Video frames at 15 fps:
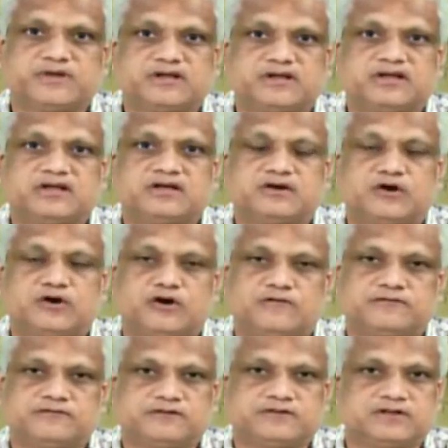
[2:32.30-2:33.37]
the beginning
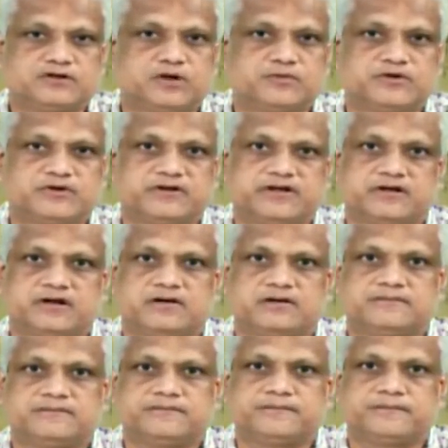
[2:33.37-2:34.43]
of the Common Era.